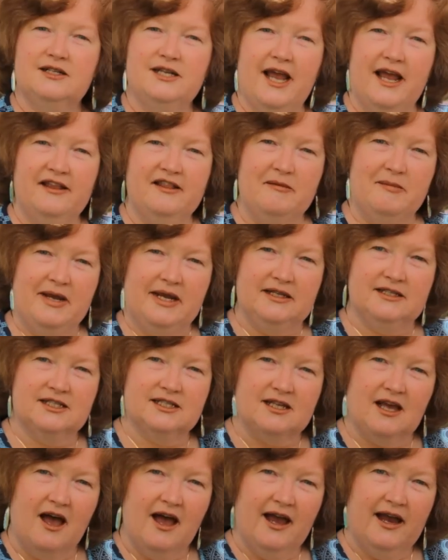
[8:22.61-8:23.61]
take them
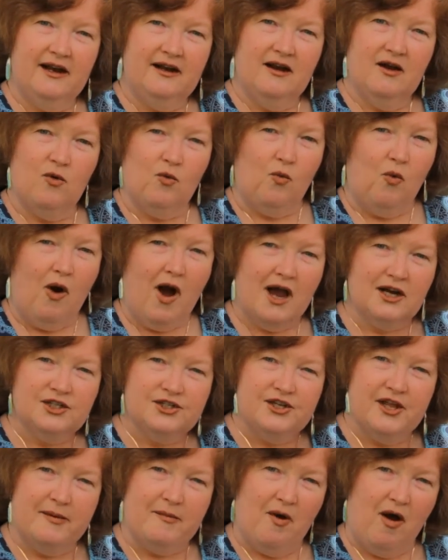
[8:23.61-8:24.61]
inside,
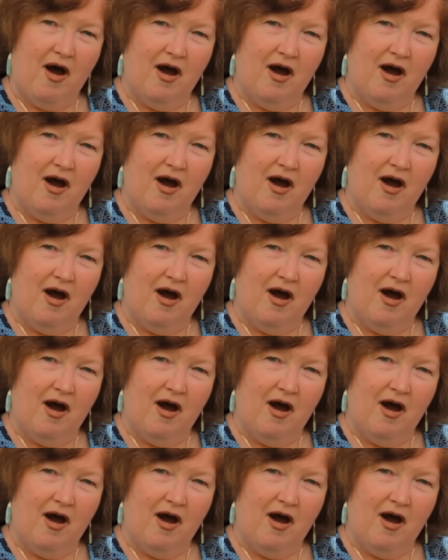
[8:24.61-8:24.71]
wash them